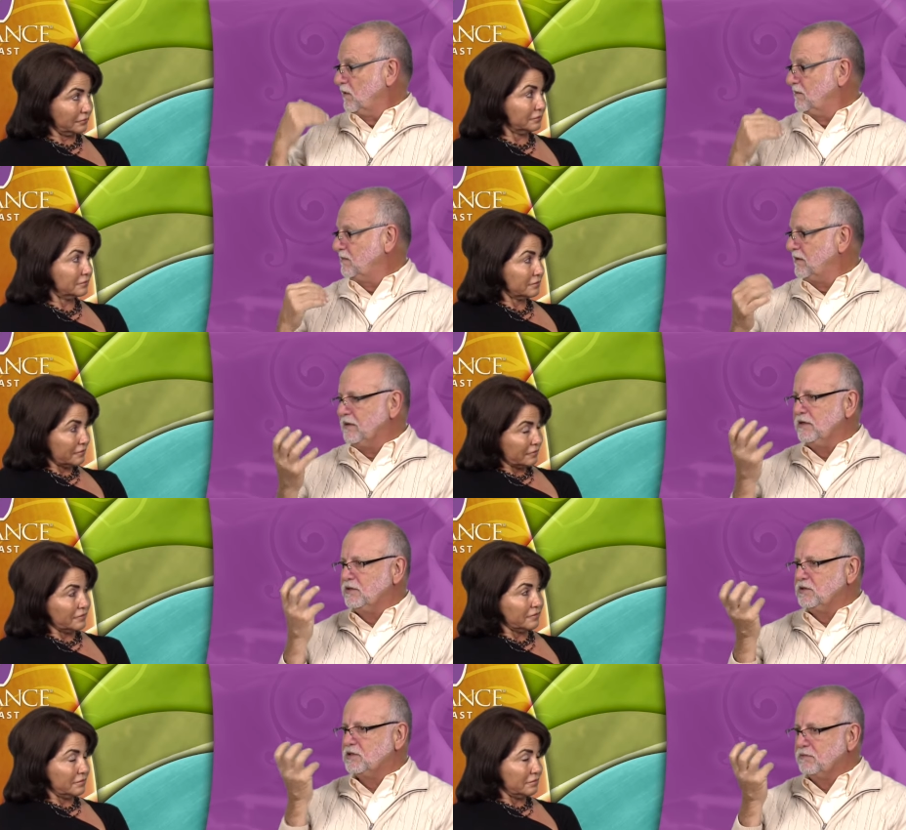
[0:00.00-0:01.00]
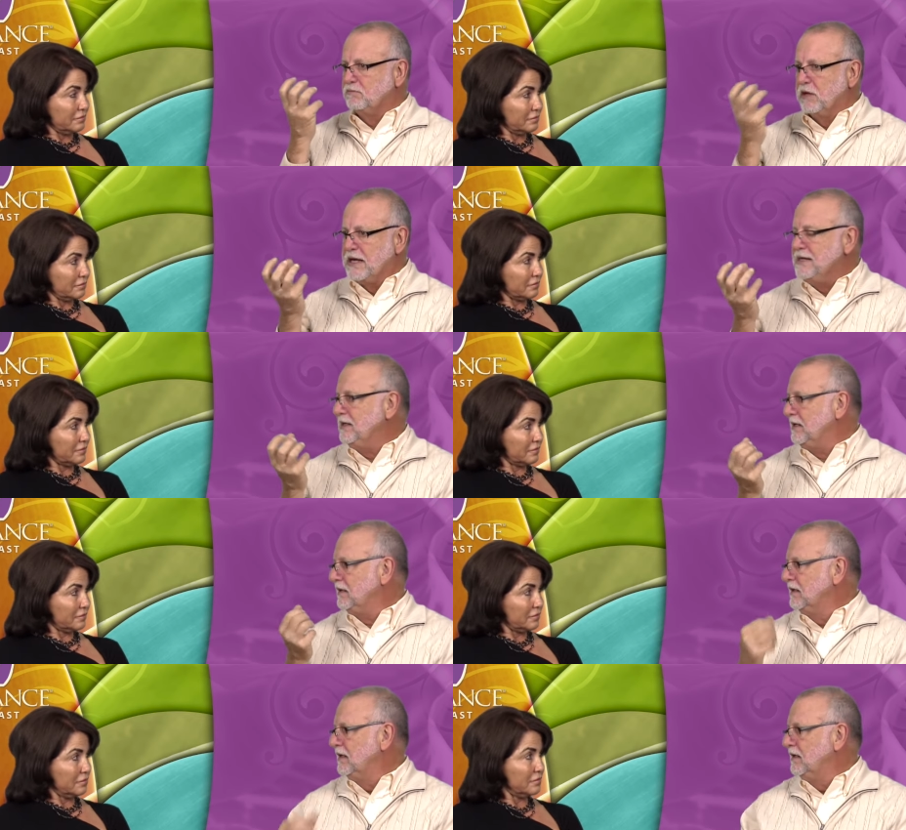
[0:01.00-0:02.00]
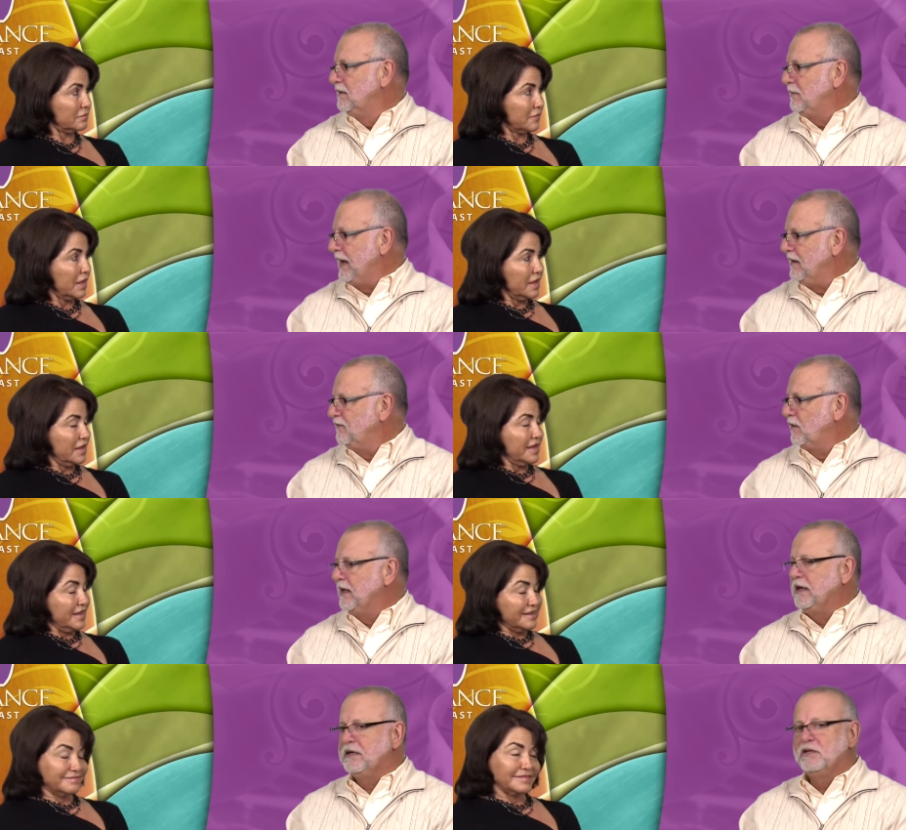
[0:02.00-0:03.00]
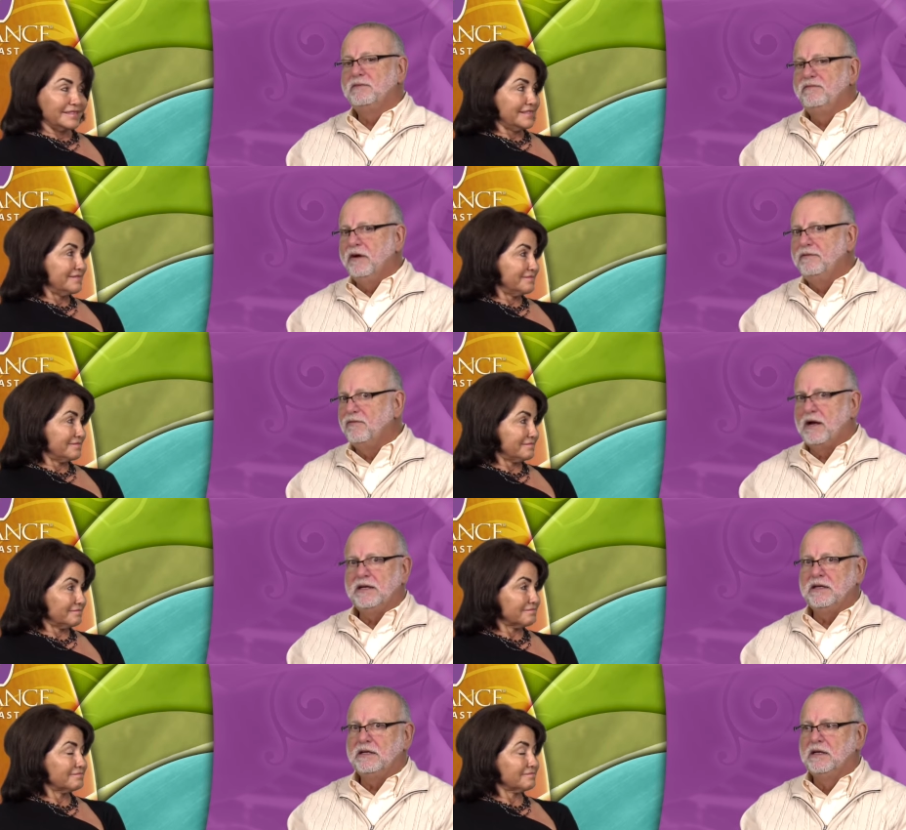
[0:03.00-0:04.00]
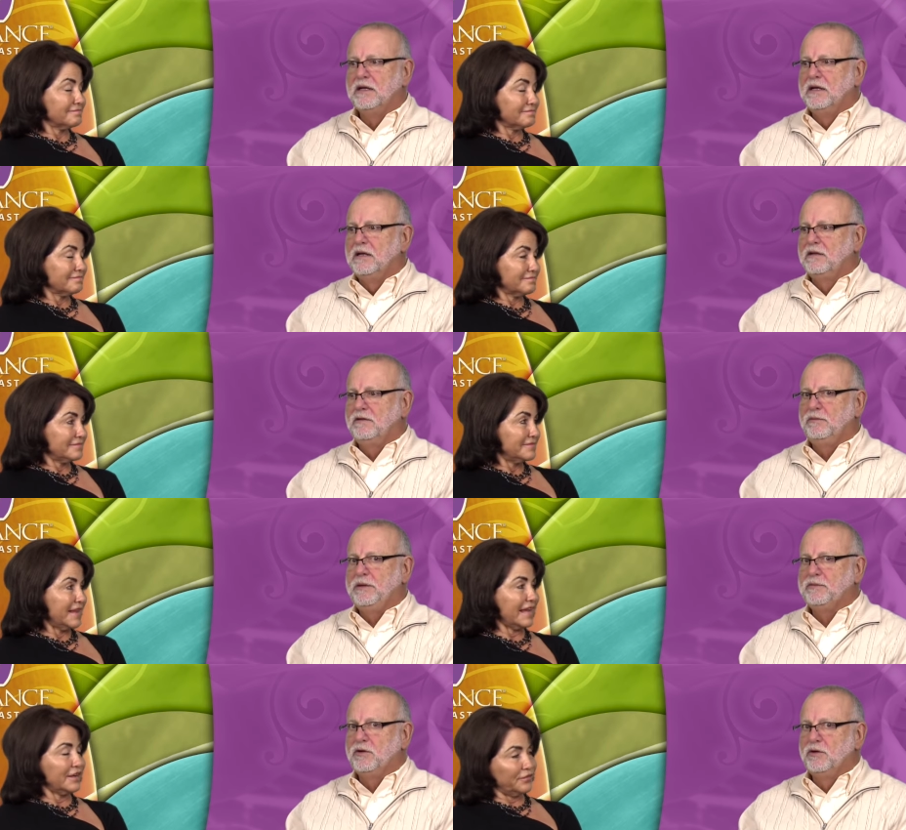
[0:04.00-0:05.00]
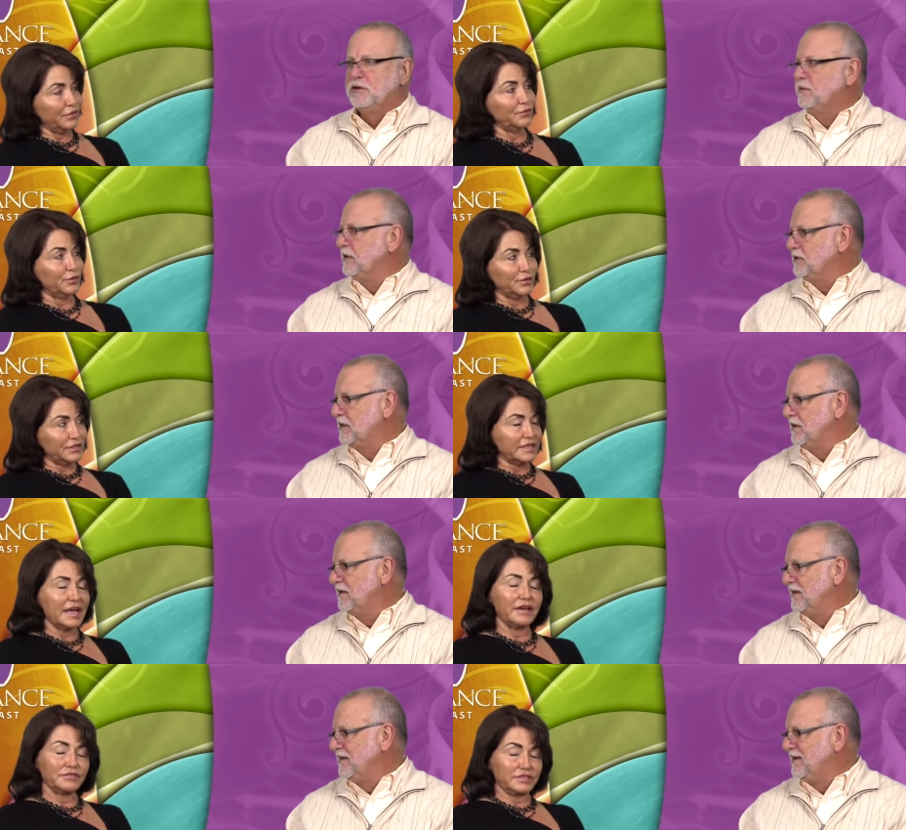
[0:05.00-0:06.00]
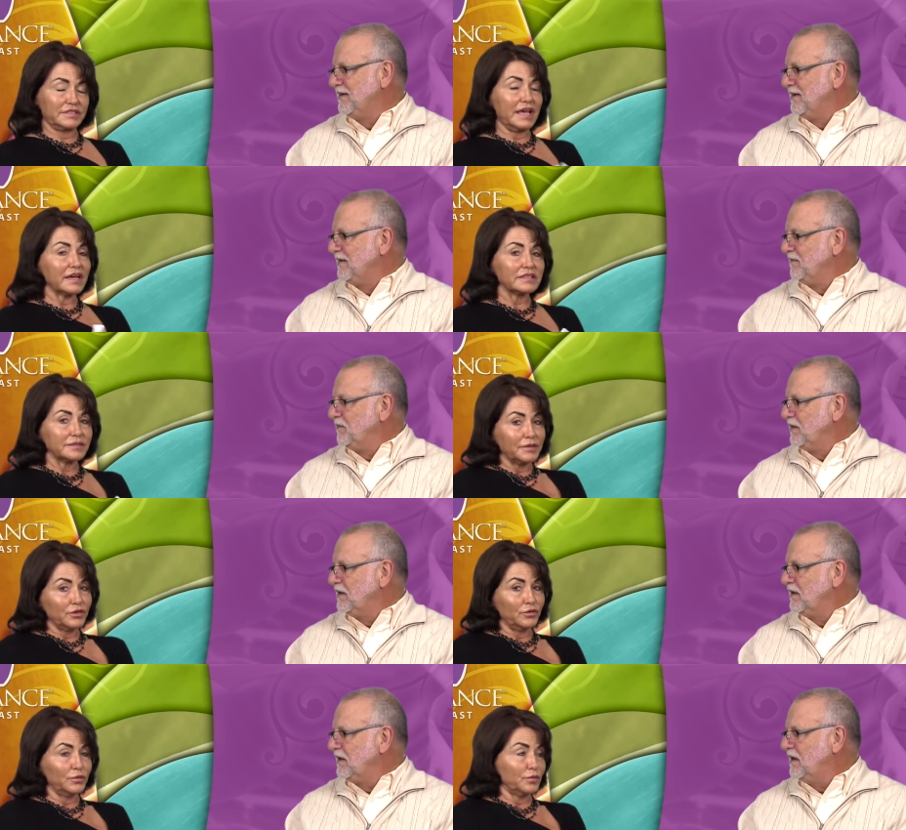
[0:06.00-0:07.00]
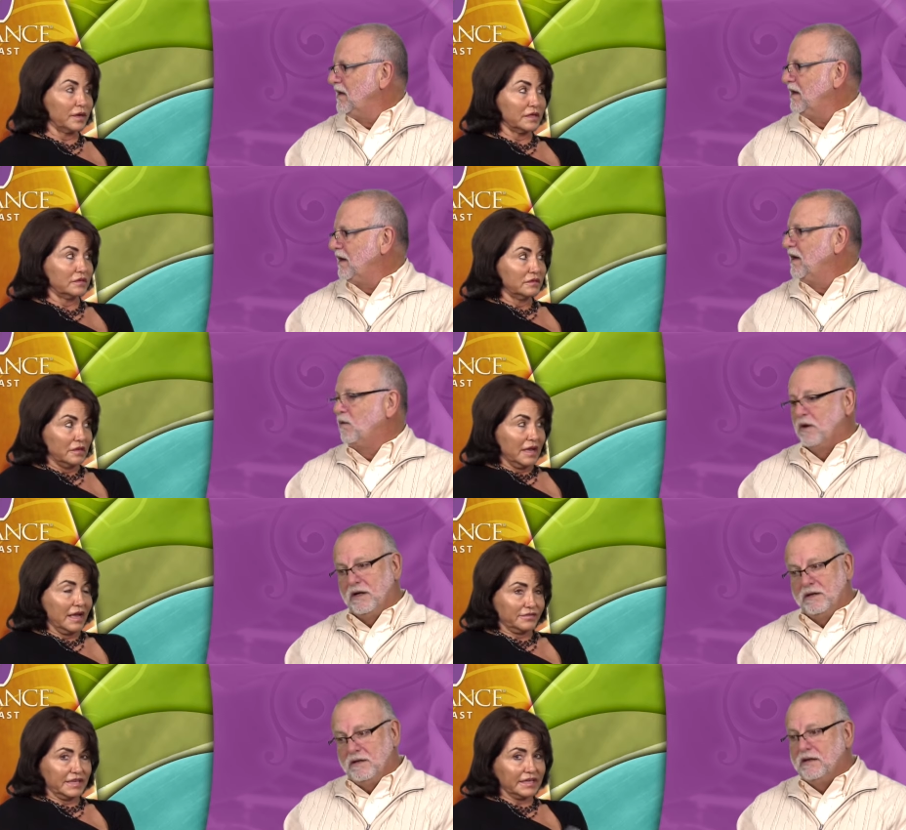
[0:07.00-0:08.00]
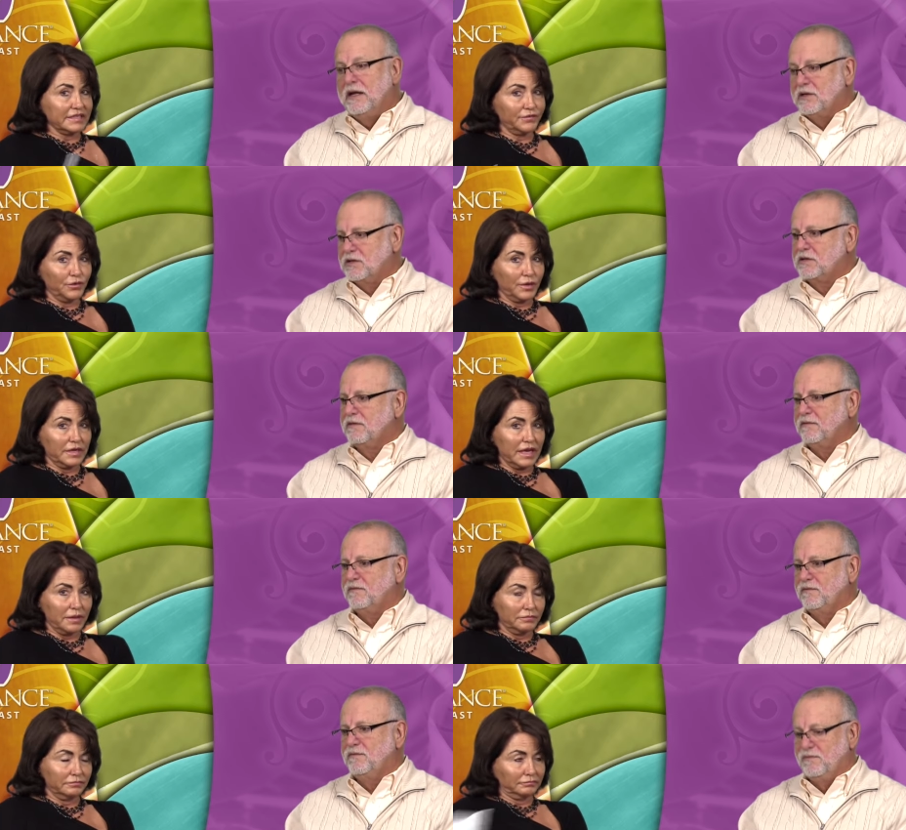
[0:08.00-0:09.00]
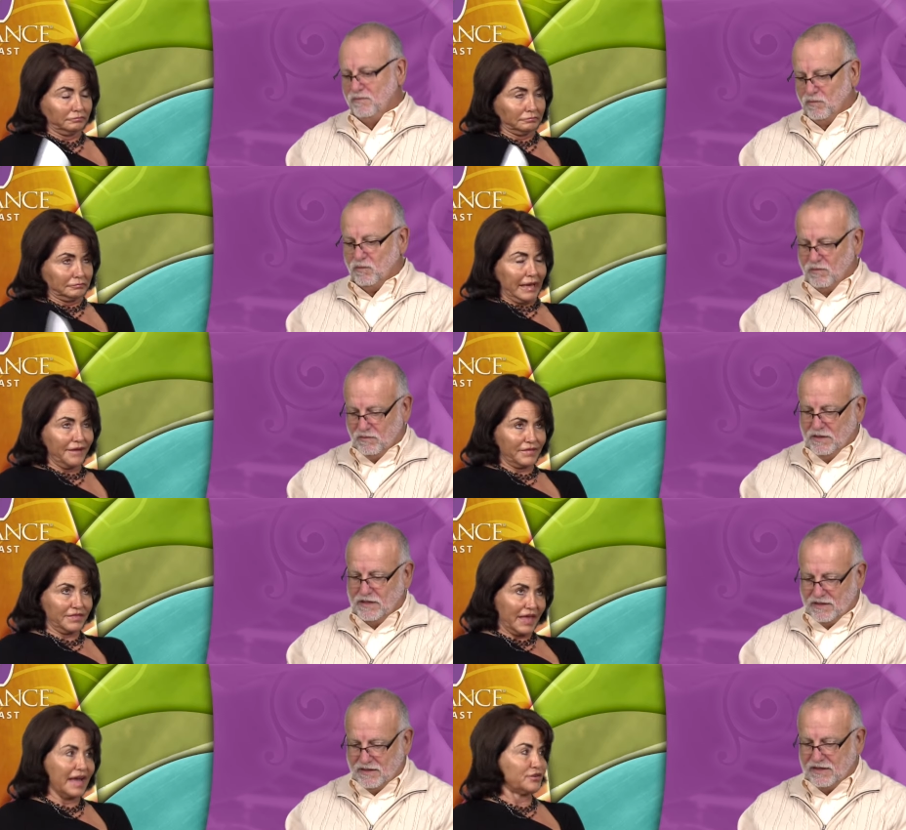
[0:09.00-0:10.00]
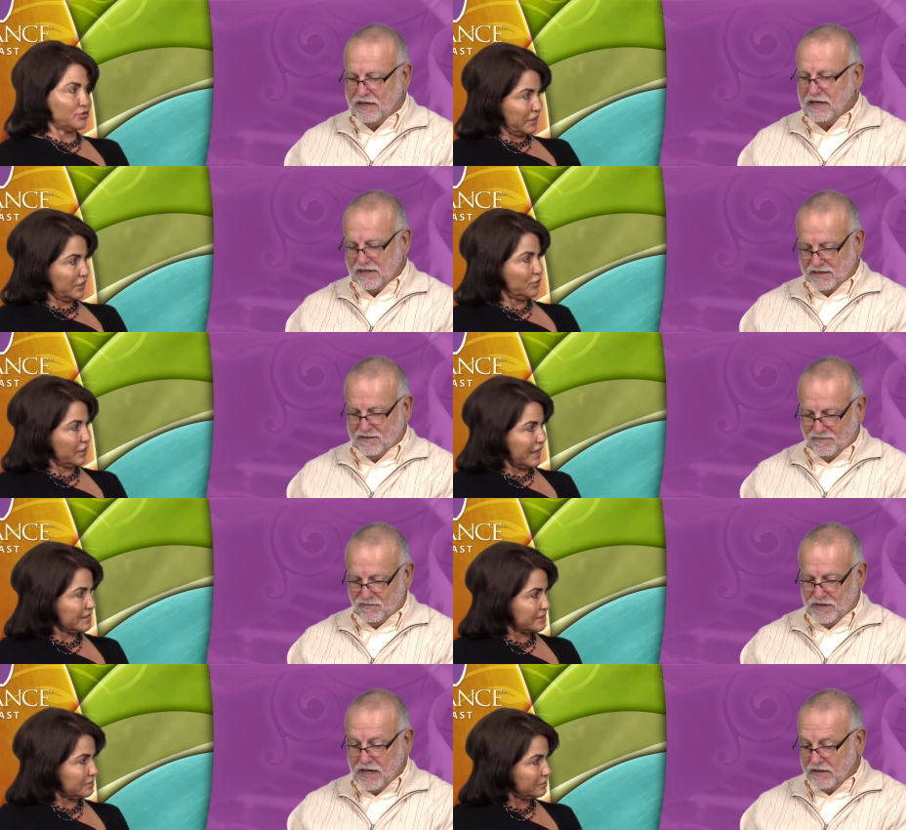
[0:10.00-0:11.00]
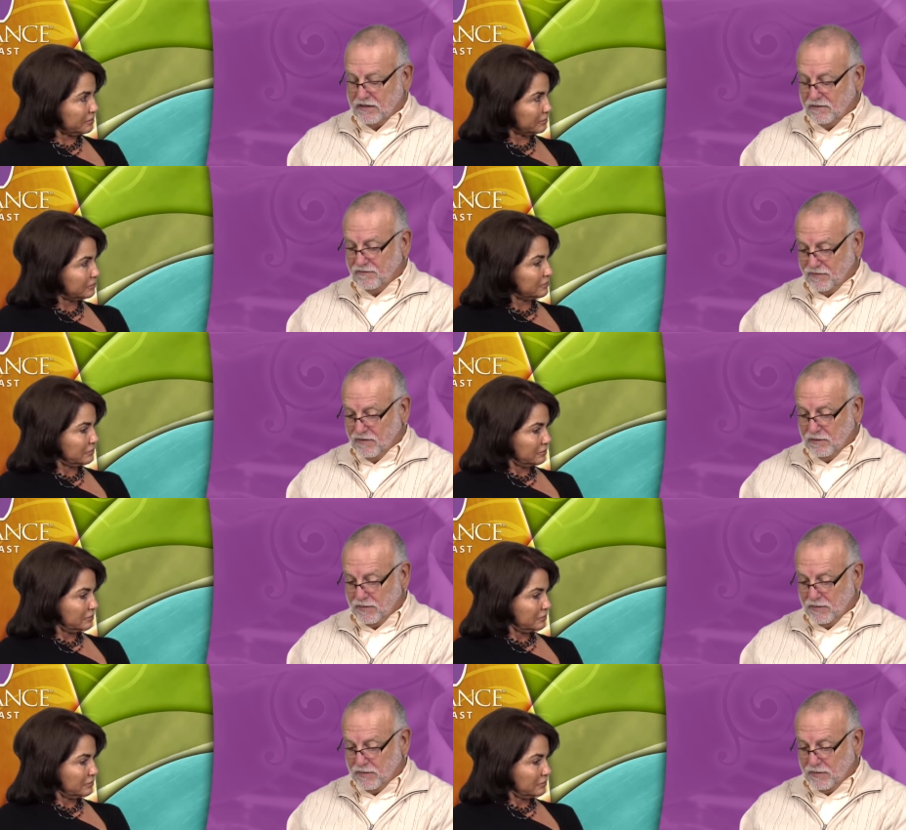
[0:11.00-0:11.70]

Speaker 1: cord. I mean, it's just blinding painful headache, and it's very frightening mm-hmm. to negative influence it.
Speaker 2: to have sex. I mean, who would want to well, have sex if you the, end up having that during yeah, an orgasm?
Speaker 1: Yeah, the fear